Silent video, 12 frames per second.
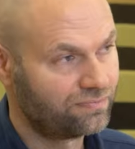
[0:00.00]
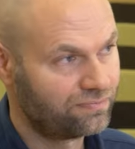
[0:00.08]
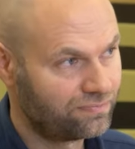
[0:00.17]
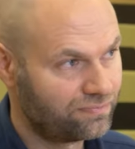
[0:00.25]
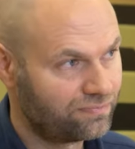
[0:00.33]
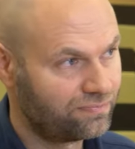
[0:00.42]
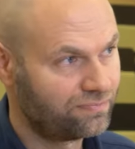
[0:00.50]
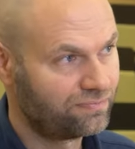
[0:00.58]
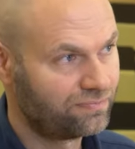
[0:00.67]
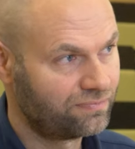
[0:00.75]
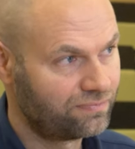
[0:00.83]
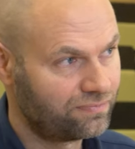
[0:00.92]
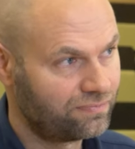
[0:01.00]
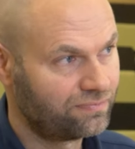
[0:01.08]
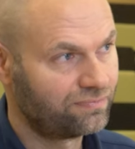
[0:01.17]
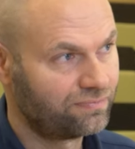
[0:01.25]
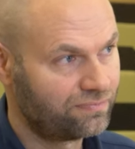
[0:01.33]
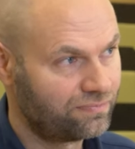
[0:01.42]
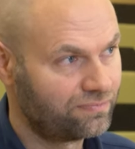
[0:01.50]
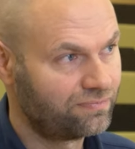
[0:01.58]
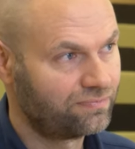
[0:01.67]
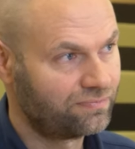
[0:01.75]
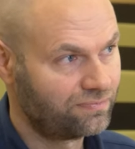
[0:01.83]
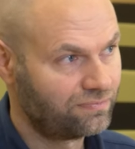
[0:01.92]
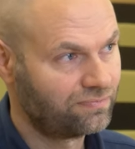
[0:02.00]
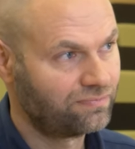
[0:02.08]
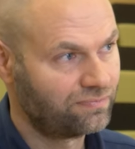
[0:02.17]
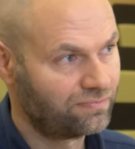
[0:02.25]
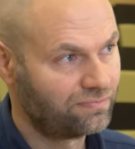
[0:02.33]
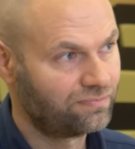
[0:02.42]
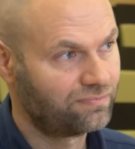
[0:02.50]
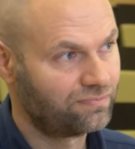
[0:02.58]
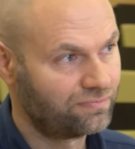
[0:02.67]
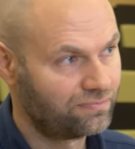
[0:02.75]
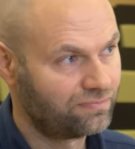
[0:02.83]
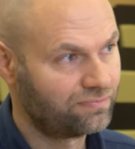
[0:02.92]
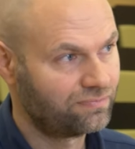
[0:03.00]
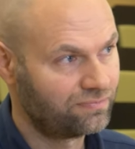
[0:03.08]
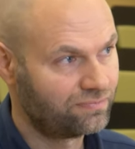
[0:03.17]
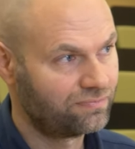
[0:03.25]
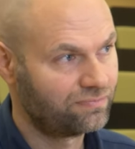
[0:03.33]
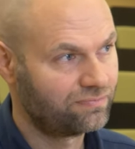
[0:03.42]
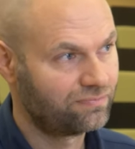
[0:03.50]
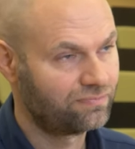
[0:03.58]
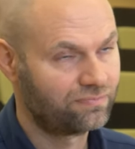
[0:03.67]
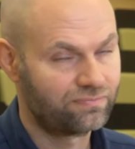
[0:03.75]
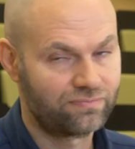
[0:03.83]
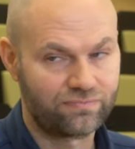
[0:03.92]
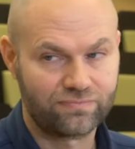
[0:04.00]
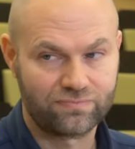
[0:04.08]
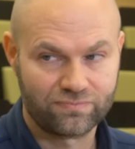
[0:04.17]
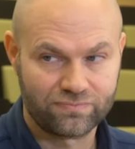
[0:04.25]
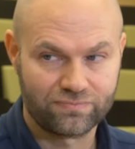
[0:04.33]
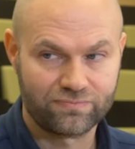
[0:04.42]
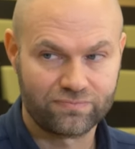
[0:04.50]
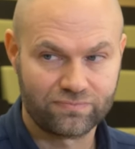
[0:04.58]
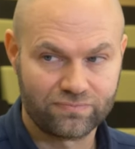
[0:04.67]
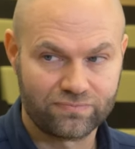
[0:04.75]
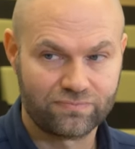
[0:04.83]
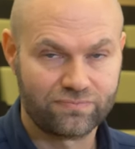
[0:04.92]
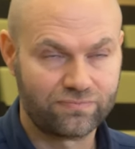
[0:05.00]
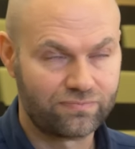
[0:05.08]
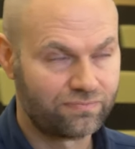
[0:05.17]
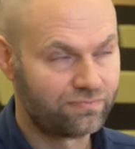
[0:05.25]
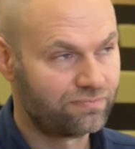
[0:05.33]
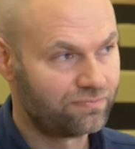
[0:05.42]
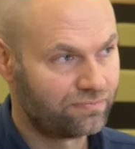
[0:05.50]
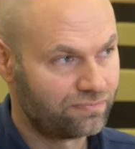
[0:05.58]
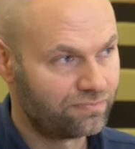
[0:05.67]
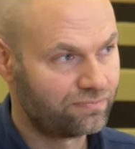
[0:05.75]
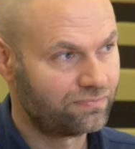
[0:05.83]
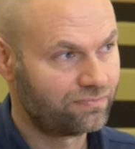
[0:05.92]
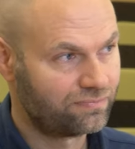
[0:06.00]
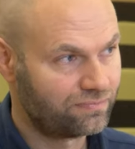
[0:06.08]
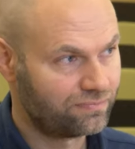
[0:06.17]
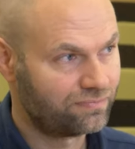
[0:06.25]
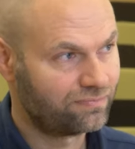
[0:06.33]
The person shown says nothing.